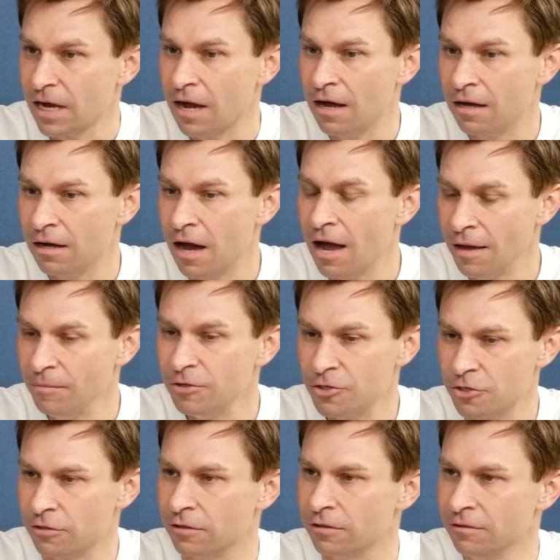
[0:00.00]
I am
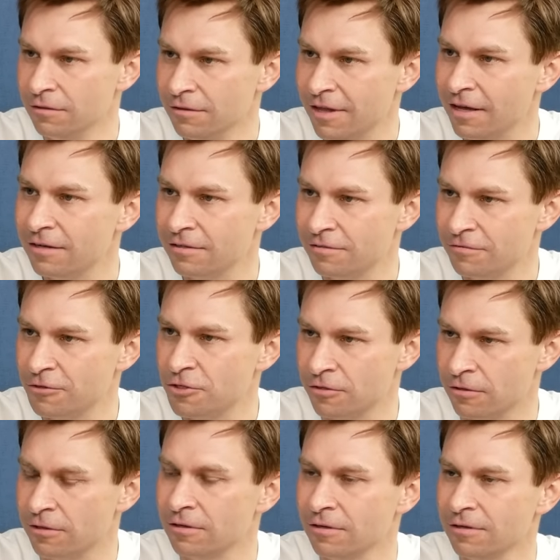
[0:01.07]
insured, that is for
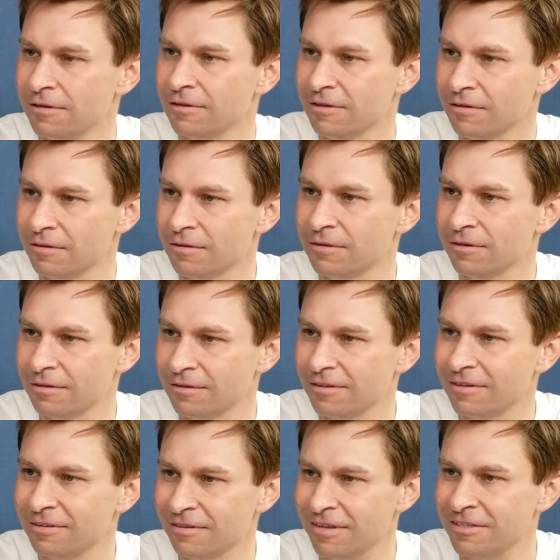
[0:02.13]
sure.
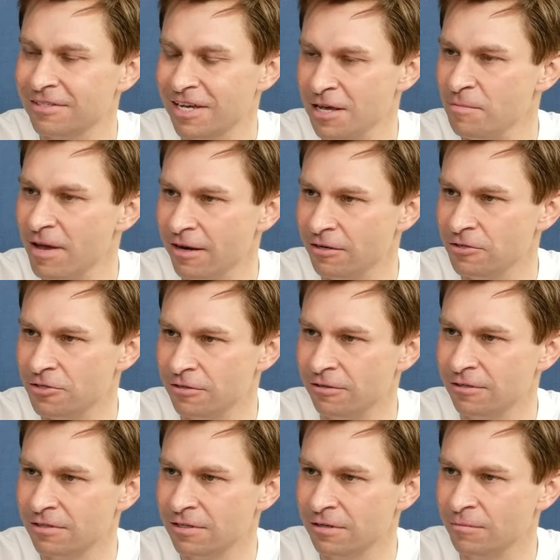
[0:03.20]
There's Keyman
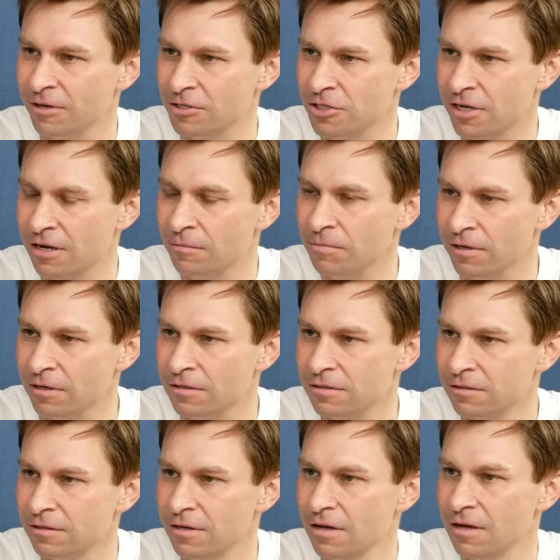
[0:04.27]
Insurance and a bunch of
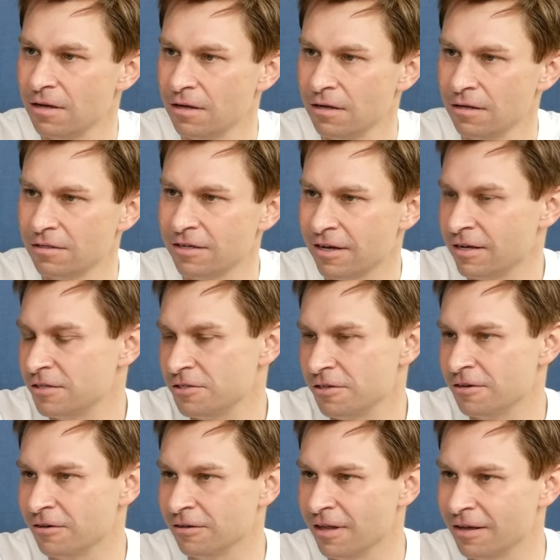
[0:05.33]
companies. So I guess you
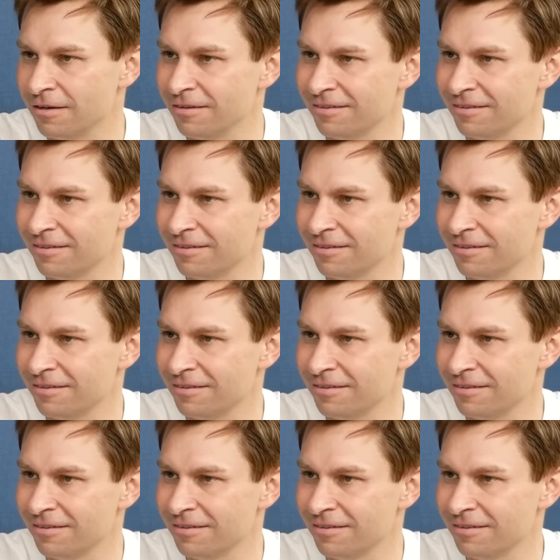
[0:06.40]
call that.